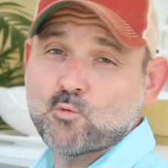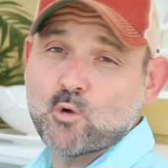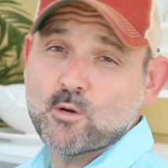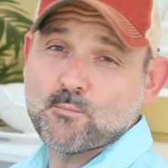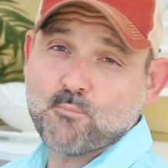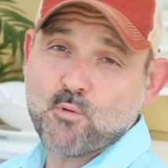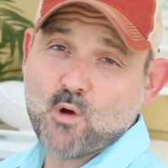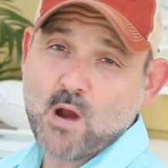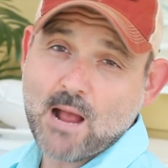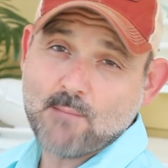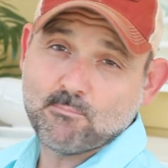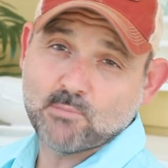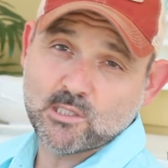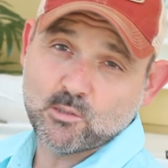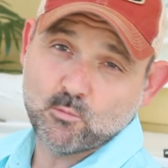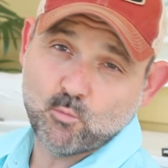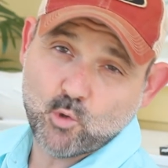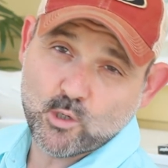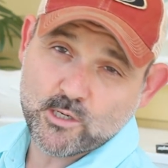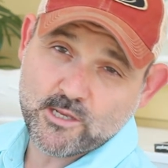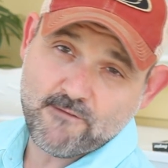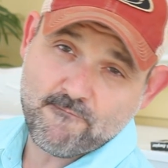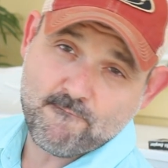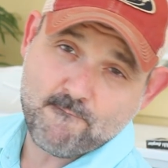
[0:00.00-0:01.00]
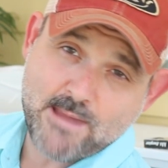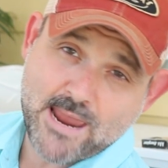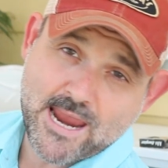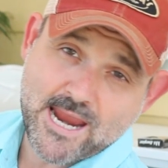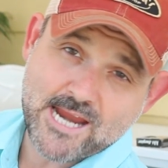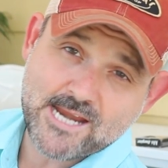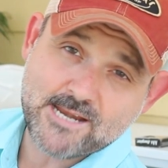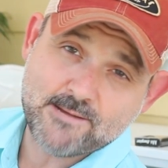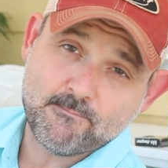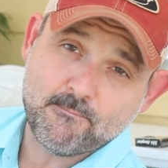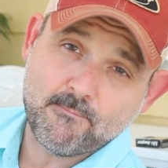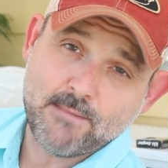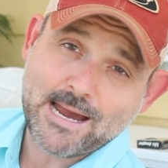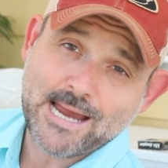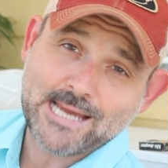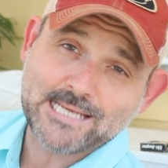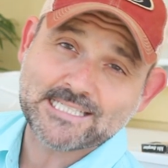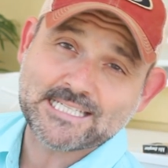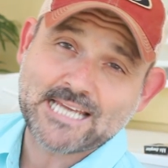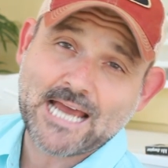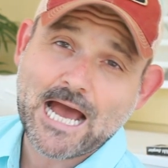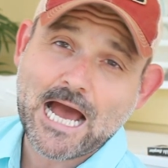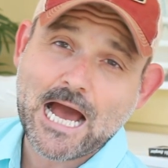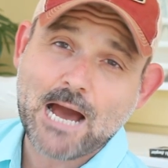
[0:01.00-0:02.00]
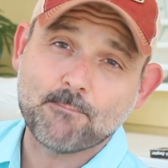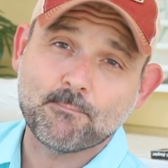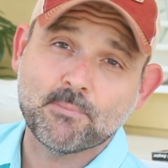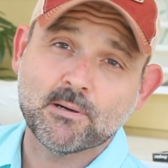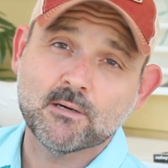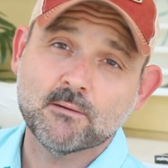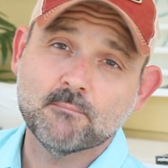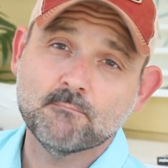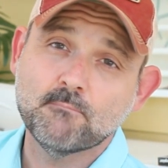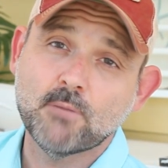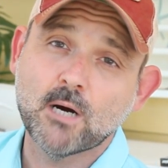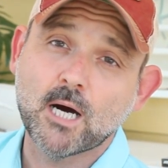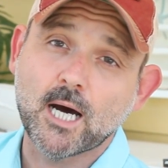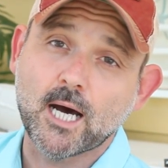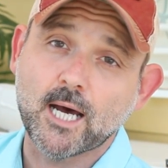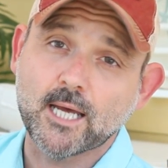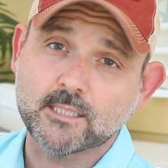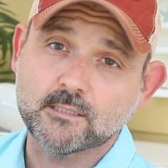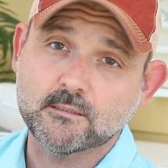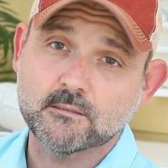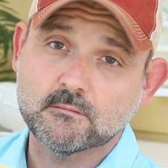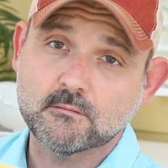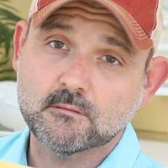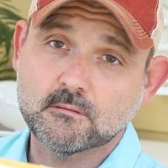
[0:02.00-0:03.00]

one probably would have made my top, but